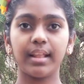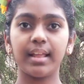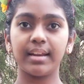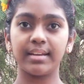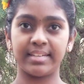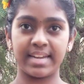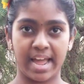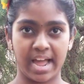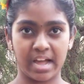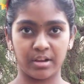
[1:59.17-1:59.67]

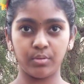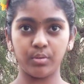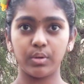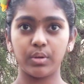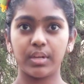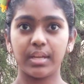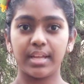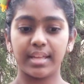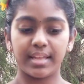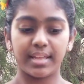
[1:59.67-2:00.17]
Now,
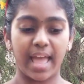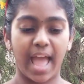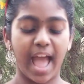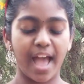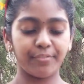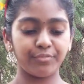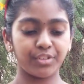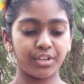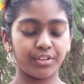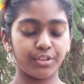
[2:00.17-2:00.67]

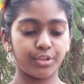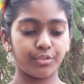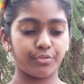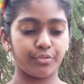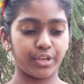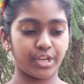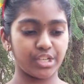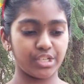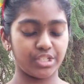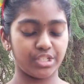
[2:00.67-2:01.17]
after you
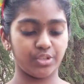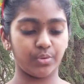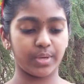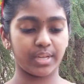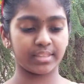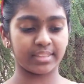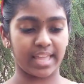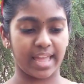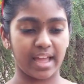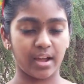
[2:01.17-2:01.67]
finish
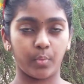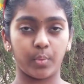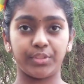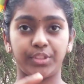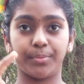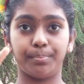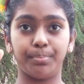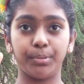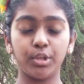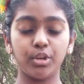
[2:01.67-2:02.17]
doing that, with
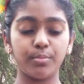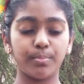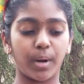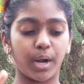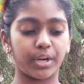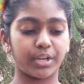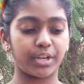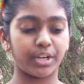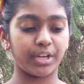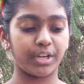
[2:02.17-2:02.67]
the blue
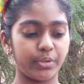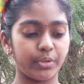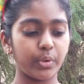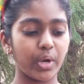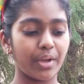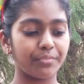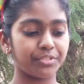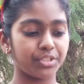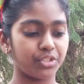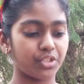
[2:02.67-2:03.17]
marker,
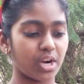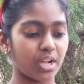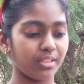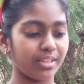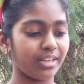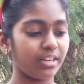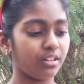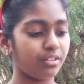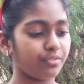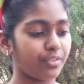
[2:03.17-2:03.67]
have to draw
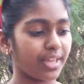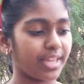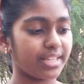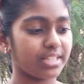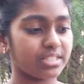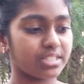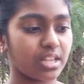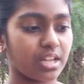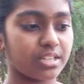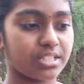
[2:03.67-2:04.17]
little
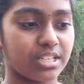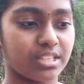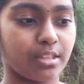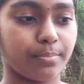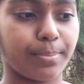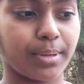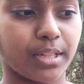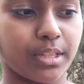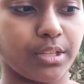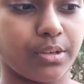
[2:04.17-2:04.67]
veins onto the
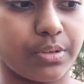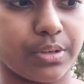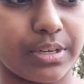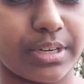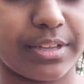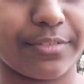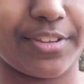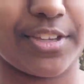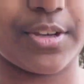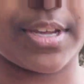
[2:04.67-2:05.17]
balloon, if you